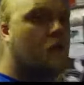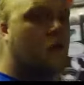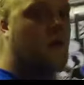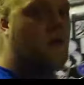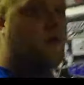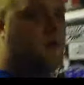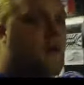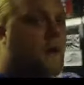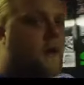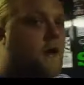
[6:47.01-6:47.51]

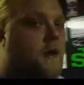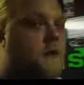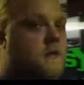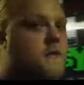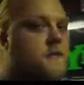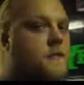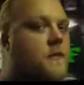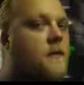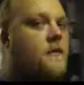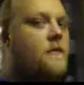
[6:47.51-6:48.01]
Hey
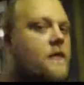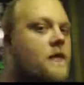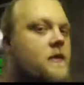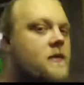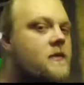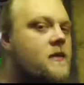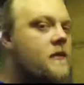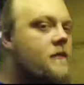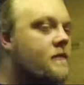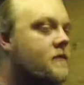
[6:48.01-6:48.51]
guys,
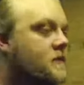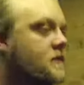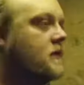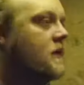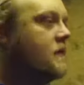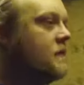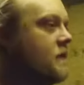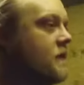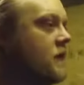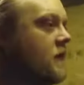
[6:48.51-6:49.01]

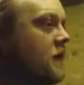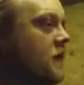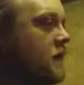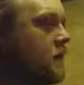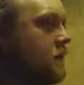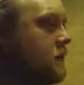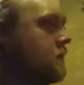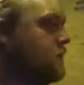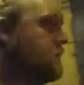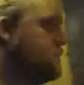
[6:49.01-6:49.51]
Millrick77
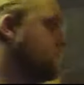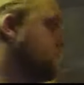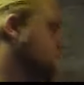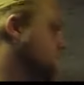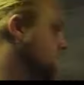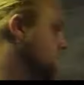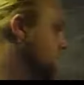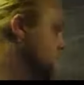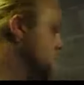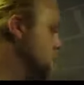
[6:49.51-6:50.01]
here.
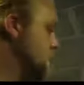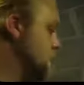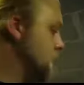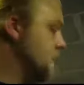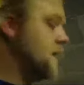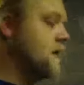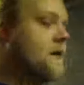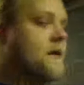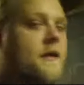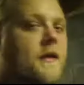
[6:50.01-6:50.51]

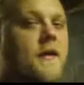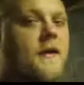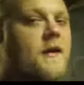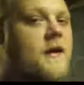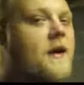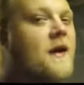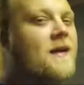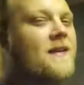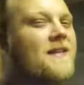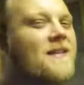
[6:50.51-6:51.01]

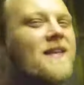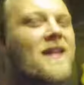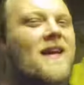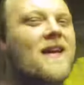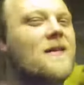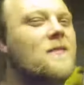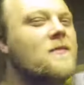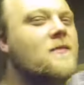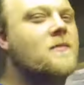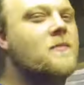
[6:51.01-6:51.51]
God
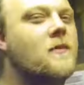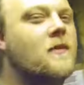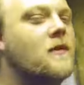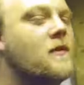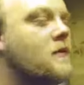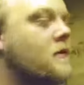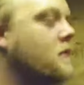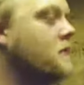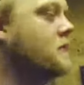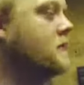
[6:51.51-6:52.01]
damn, it's been a
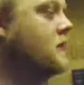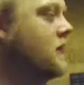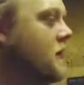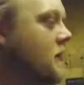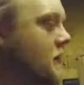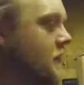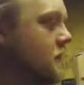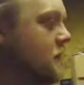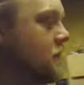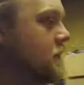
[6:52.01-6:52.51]
long
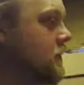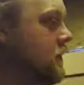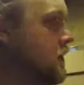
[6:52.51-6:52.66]
time.